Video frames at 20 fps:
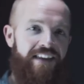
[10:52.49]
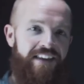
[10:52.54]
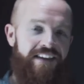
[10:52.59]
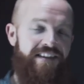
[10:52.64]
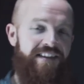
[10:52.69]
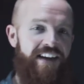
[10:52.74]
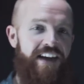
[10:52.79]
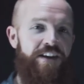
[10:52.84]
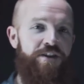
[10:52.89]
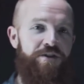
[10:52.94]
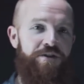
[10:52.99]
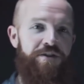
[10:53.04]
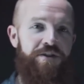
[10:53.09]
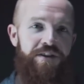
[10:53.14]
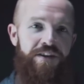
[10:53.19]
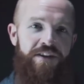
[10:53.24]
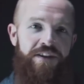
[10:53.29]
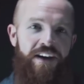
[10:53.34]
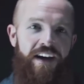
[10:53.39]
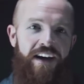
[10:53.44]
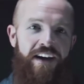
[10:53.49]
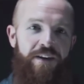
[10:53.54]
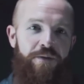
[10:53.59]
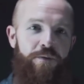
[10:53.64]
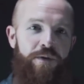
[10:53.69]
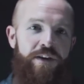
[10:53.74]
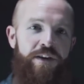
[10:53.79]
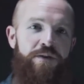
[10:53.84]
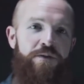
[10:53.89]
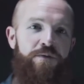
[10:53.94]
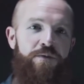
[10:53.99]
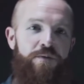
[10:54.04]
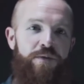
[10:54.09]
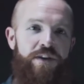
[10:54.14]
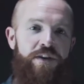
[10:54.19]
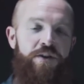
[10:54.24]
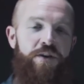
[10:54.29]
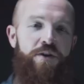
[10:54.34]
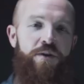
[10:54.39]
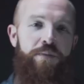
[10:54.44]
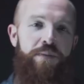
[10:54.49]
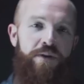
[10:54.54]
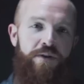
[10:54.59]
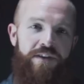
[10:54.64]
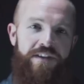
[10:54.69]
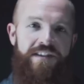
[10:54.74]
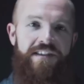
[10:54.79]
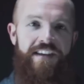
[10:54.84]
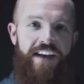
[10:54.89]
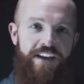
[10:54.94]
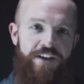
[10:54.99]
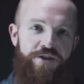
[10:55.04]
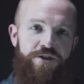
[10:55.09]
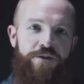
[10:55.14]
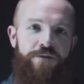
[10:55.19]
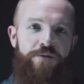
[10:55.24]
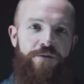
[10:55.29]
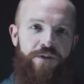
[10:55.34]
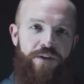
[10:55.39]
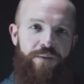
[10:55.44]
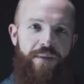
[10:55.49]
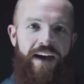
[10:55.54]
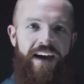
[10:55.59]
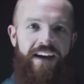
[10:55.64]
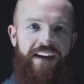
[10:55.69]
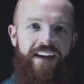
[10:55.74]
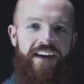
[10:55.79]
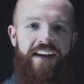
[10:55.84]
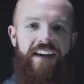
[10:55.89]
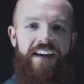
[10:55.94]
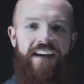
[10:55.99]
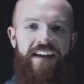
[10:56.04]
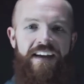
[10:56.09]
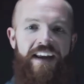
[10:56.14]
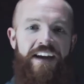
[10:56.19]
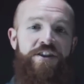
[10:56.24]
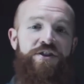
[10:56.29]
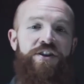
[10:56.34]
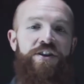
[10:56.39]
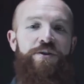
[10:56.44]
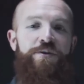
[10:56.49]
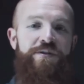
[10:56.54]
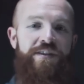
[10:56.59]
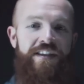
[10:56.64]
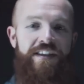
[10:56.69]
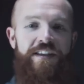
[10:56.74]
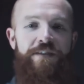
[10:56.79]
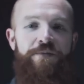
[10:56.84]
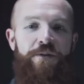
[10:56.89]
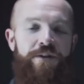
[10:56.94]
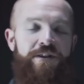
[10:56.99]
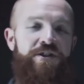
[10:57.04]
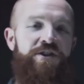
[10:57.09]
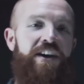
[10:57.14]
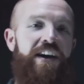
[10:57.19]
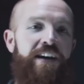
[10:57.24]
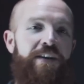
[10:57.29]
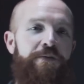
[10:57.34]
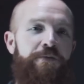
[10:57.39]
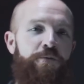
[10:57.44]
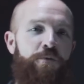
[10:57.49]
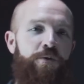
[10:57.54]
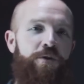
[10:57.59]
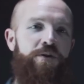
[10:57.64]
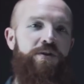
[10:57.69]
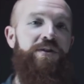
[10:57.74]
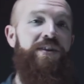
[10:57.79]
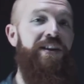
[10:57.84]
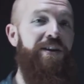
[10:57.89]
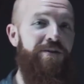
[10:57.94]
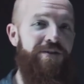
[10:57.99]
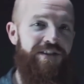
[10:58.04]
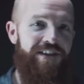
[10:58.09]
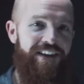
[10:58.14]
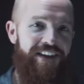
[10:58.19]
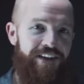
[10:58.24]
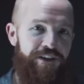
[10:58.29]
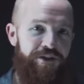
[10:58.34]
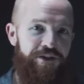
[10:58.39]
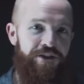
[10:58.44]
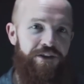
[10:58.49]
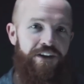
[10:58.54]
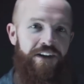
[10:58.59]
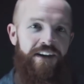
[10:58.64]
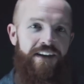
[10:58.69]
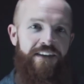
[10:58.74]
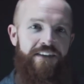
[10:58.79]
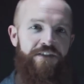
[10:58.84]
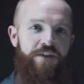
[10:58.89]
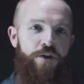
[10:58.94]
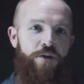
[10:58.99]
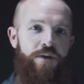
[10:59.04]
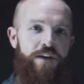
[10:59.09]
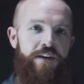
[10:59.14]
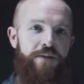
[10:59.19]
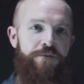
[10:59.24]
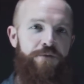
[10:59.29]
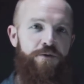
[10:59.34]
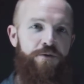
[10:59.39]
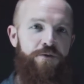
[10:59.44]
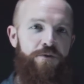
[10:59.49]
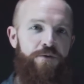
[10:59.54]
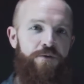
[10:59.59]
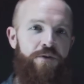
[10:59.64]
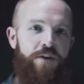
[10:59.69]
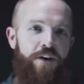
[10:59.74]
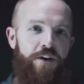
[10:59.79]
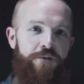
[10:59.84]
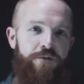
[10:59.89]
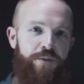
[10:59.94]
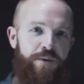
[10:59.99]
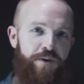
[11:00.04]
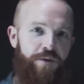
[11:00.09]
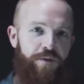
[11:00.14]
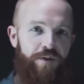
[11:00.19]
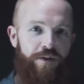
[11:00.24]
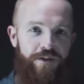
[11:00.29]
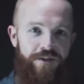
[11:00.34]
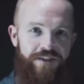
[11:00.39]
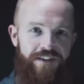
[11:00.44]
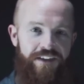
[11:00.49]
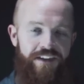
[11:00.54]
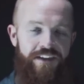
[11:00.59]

the stagers. Uh, when you when you go to build a stager for the Mac, it actually includes a default check for Little Snitch. So if you are familiar with Little